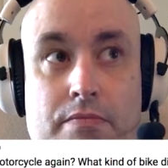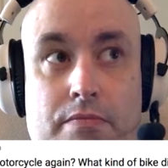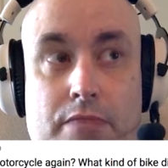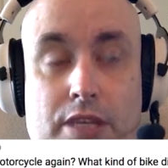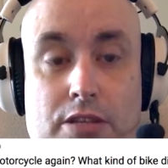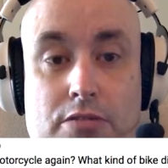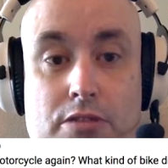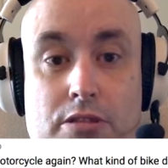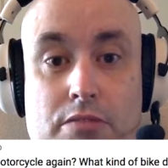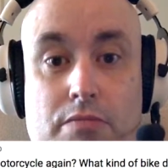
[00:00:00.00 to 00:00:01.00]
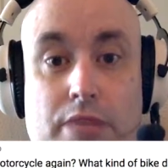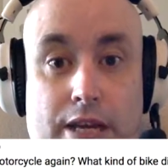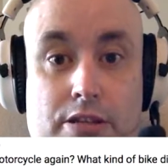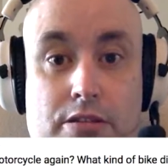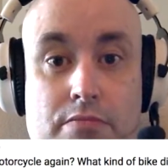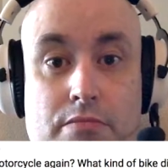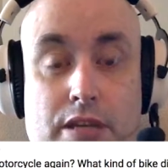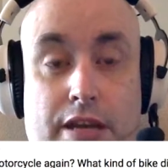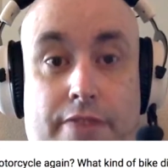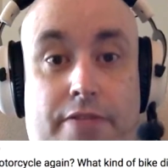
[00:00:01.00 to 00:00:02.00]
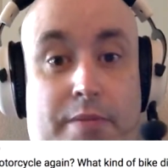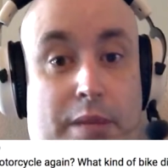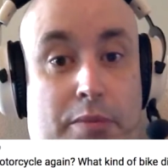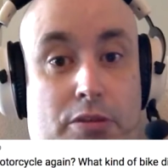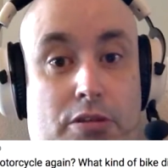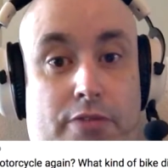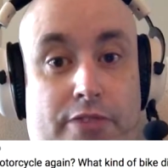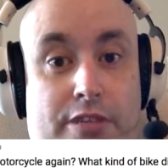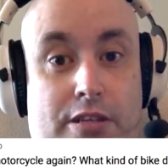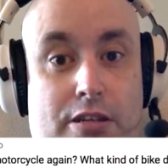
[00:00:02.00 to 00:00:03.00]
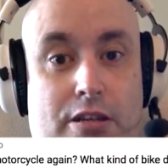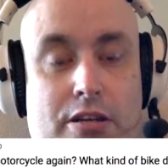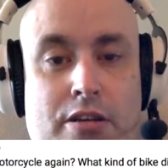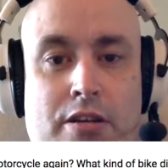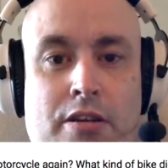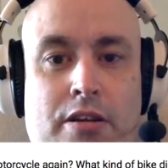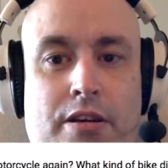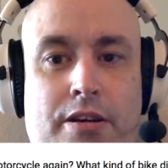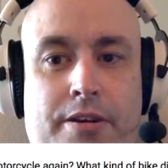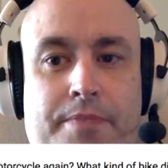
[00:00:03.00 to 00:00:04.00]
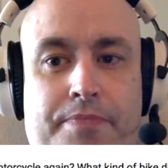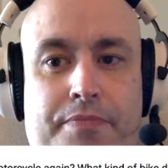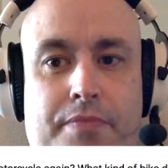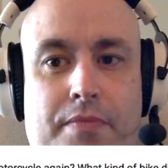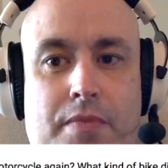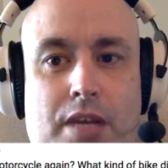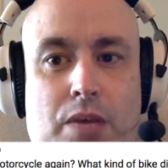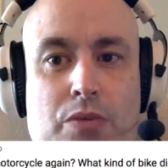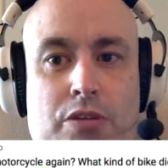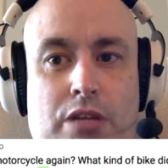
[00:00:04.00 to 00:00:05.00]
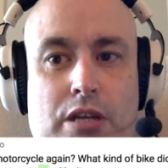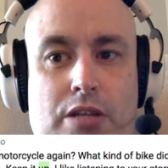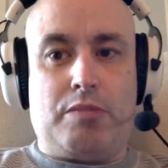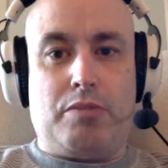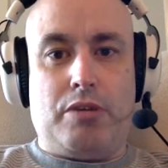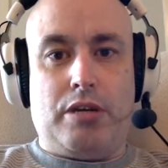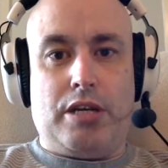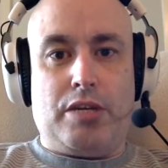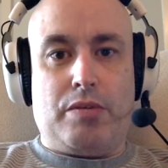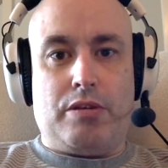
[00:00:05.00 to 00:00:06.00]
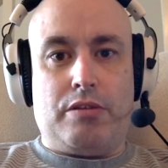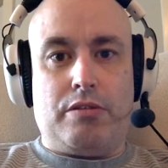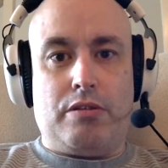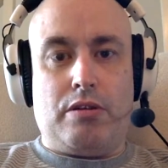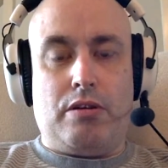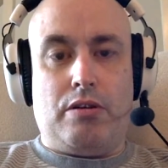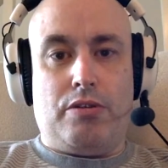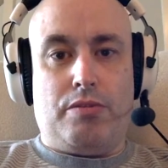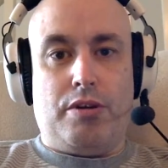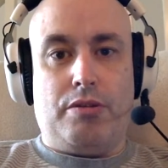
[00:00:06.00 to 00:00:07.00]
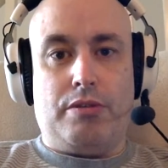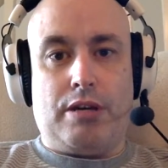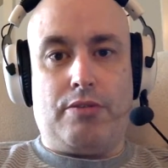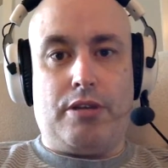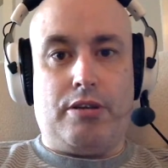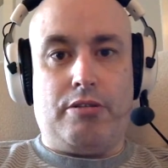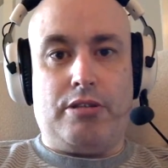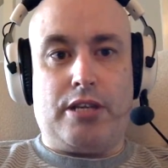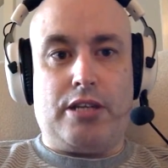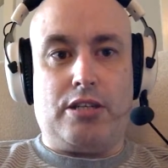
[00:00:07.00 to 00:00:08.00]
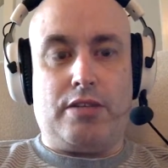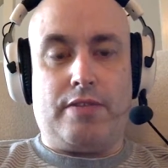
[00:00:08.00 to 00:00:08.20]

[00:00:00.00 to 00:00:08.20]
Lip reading: The answer is yes, if I'm able to physically. I would not like to put anyone on the road out there in danger if I